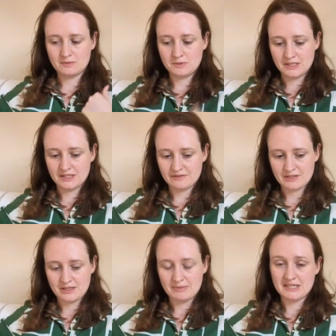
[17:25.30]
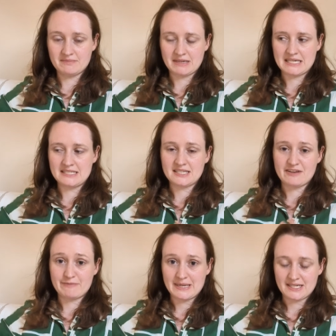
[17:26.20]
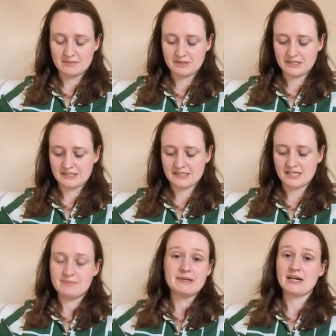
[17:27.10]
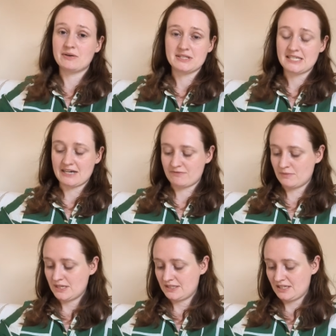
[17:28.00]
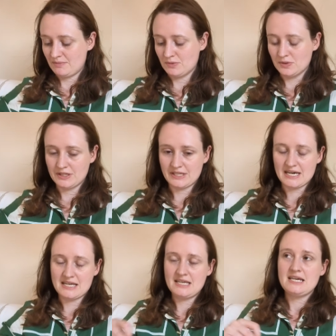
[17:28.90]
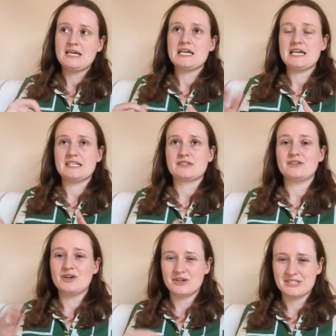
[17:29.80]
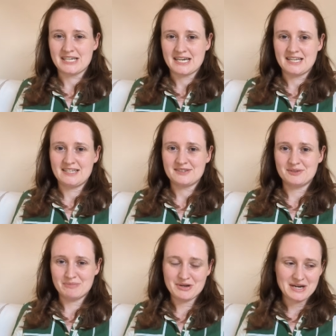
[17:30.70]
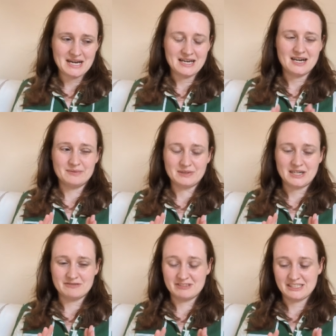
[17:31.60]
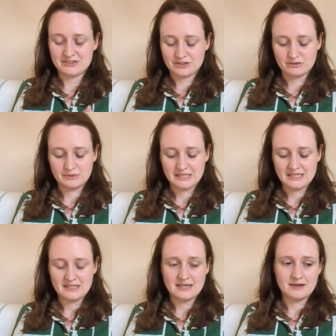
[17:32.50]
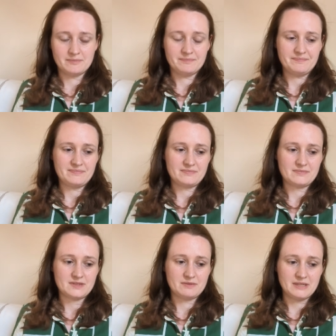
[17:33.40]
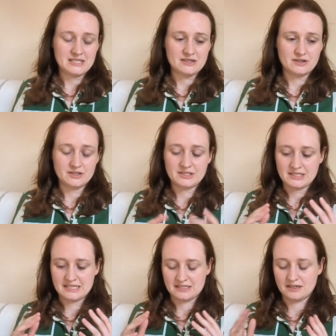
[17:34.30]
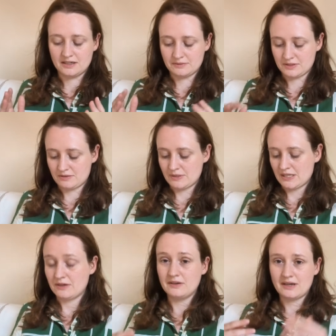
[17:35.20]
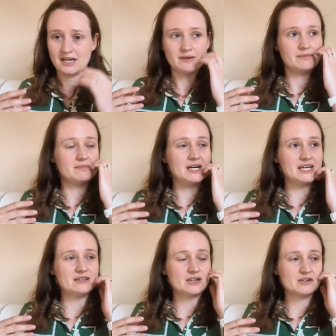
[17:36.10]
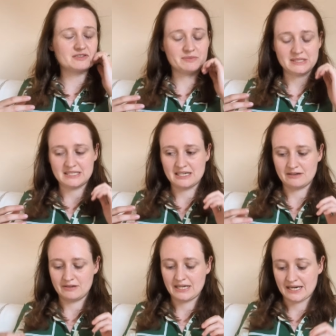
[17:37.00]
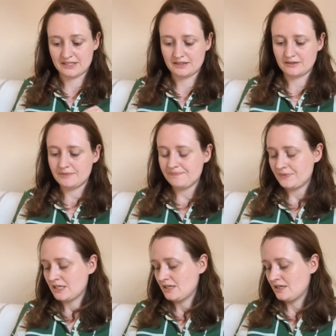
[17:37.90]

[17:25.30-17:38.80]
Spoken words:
one of the button bands and I've picked up on the other side, but I honestly haven't worked any more than that. It's gotten hot again, it's got mohair, and I really struggle with it when it's hot. It's a hard one to work on, and my craft room is now an attic room.